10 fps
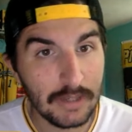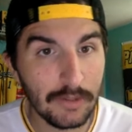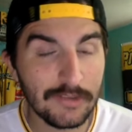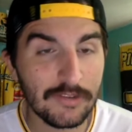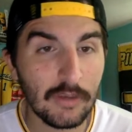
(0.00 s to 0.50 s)
and
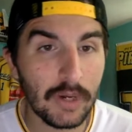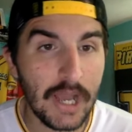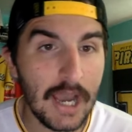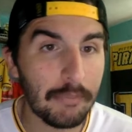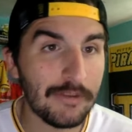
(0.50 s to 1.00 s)
let's see what
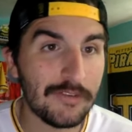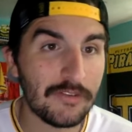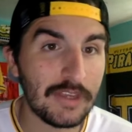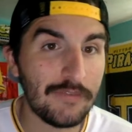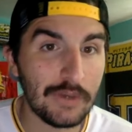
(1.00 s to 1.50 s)
happens
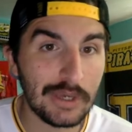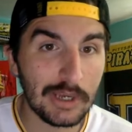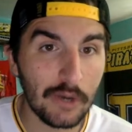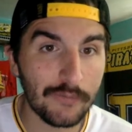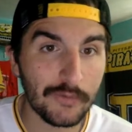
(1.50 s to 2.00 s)
and see if you
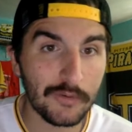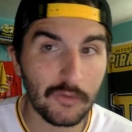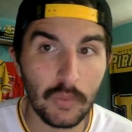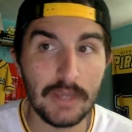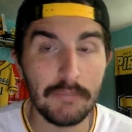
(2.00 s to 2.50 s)
can go for a
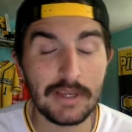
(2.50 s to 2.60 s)
sweep,